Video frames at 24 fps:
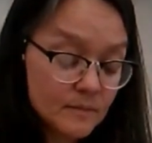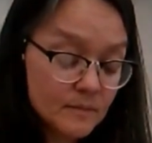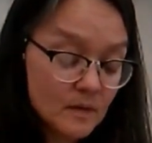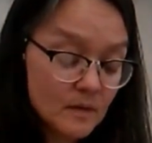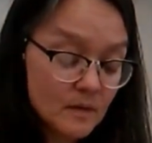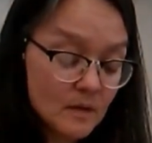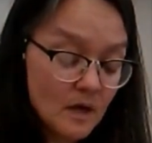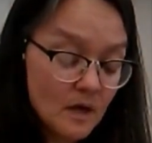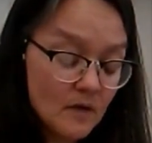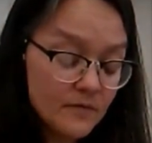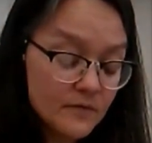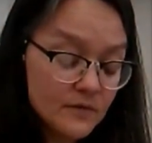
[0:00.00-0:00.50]

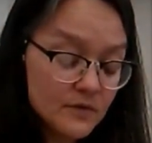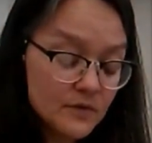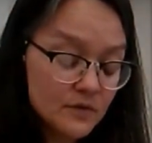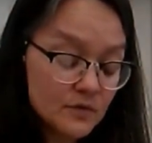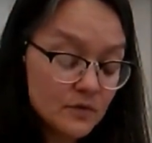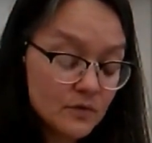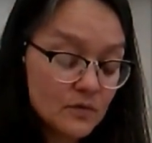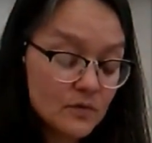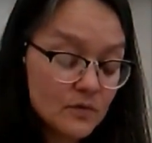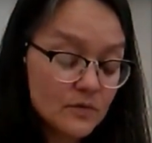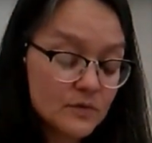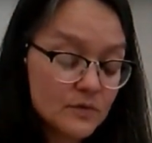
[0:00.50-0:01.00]
coffee
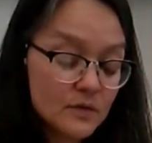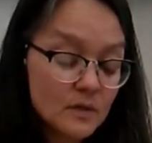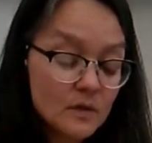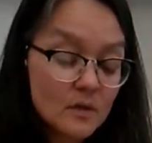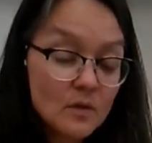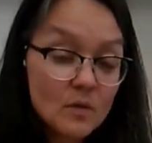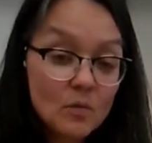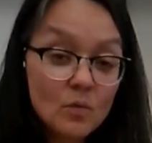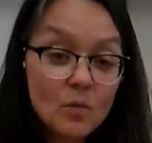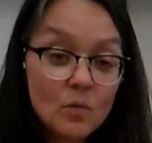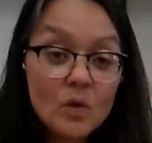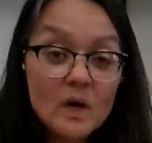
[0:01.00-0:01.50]
stirrers,
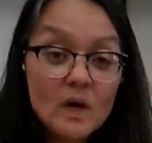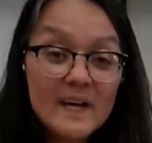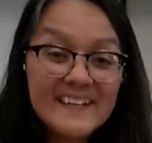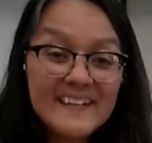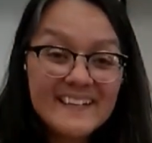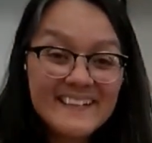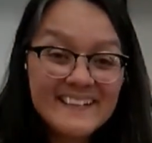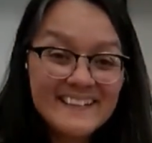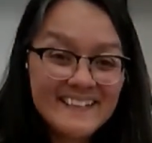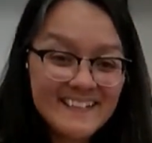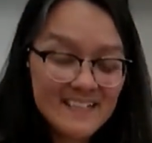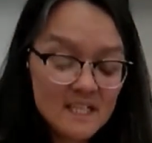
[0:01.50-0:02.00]
1
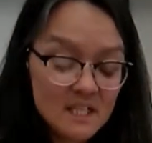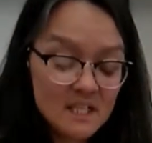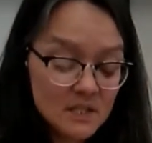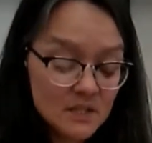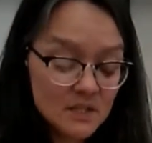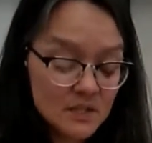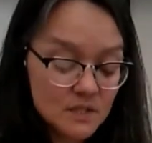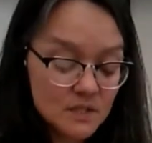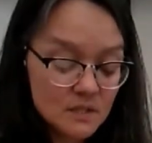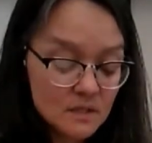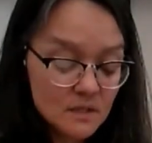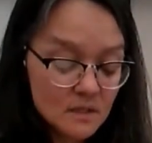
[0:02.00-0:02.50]
in
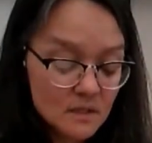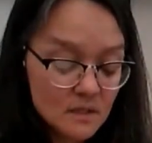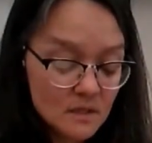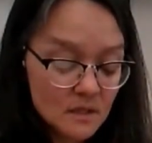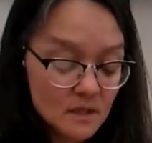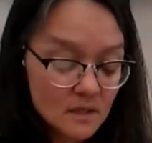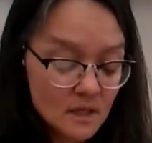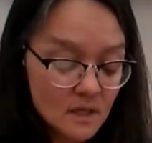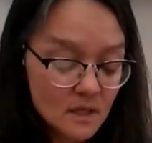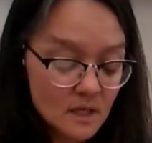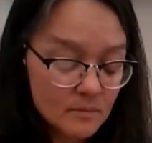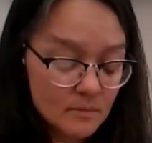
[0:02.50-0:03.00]
each
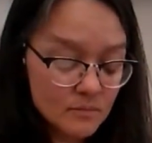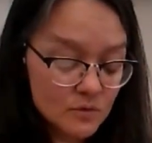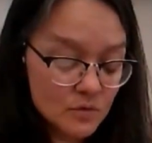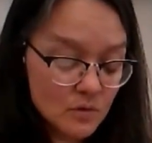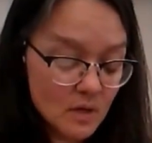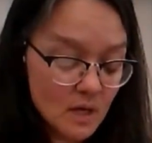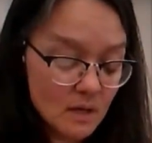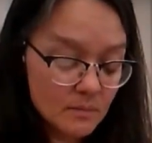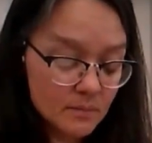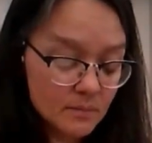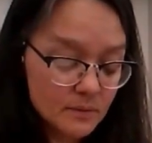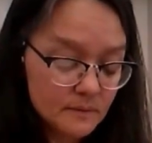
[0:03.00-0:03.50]

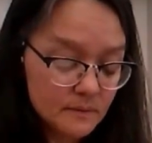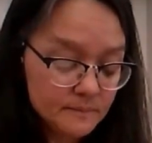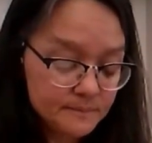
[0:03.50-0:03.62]
gumdrop.